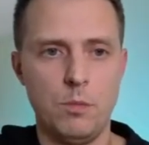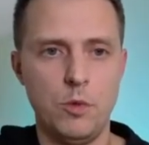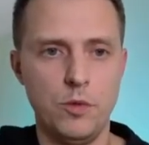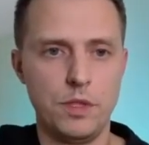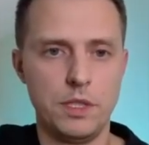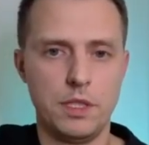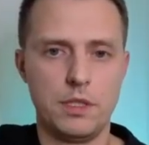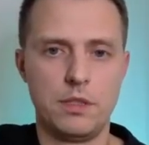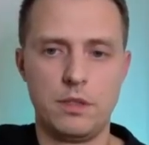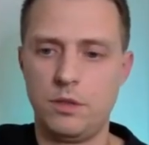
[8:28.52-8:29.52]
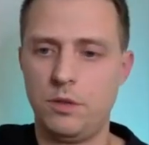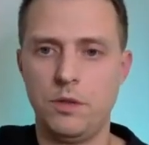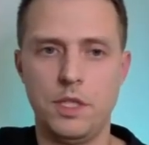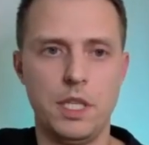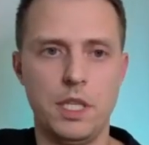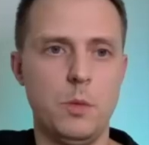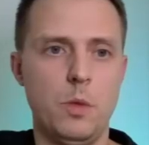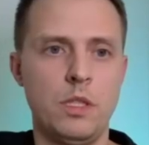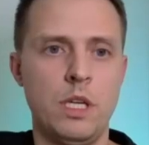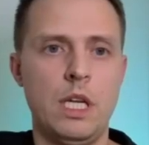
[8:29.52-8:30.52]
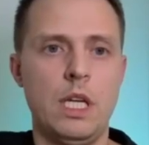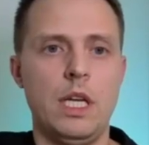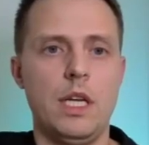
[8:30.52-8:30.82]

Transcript: Moving to the next one